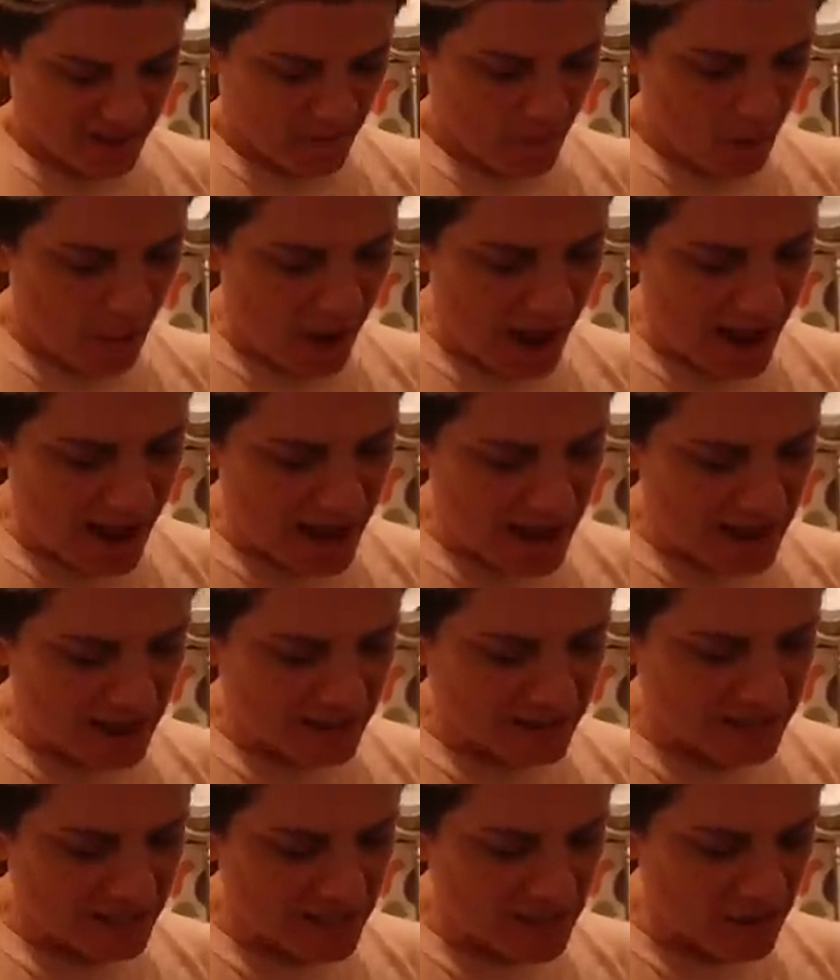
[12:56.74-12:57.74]

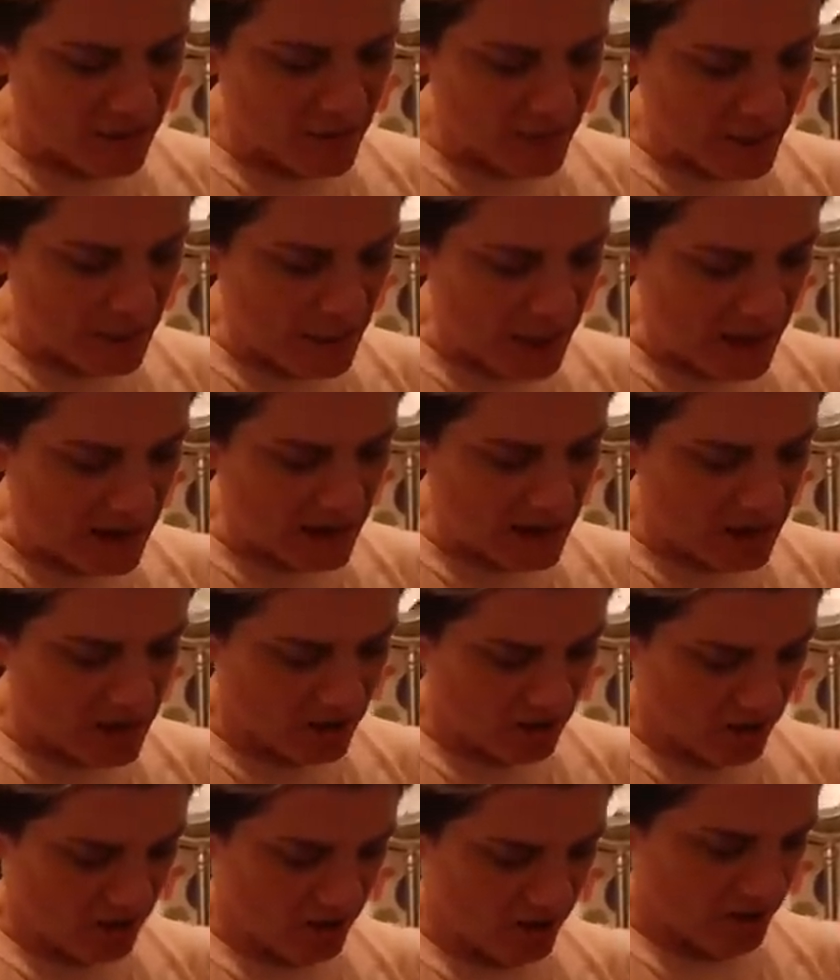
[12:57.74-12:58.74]
Why didn't you get a
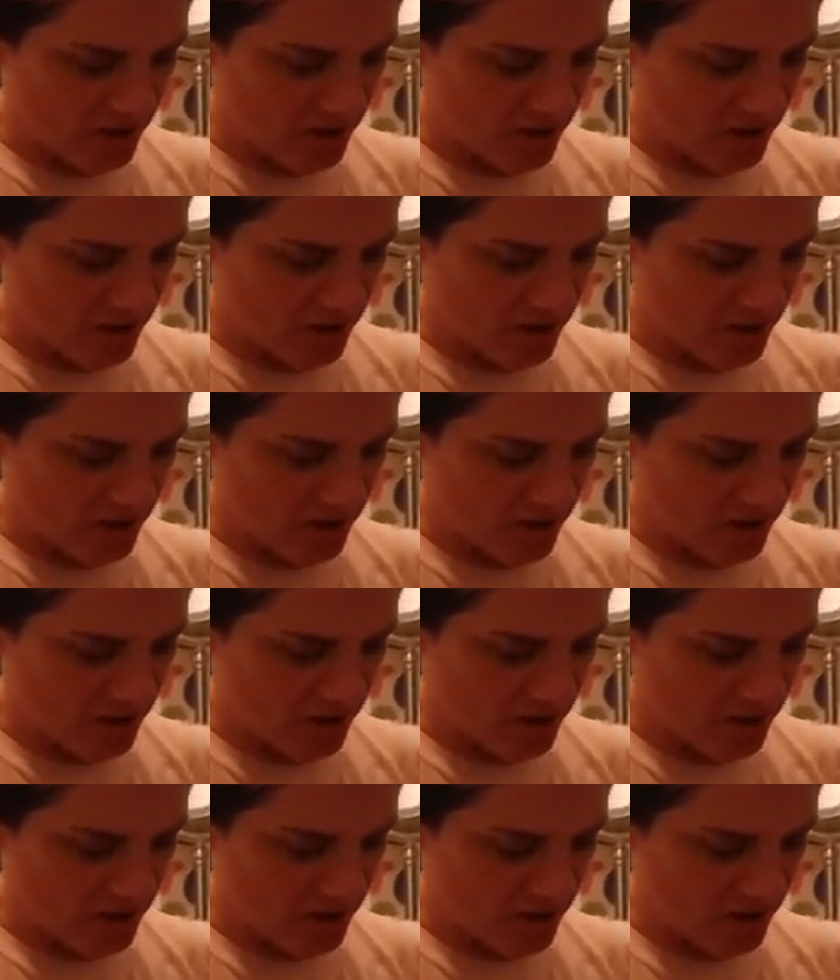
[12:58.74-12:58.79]
pedicure?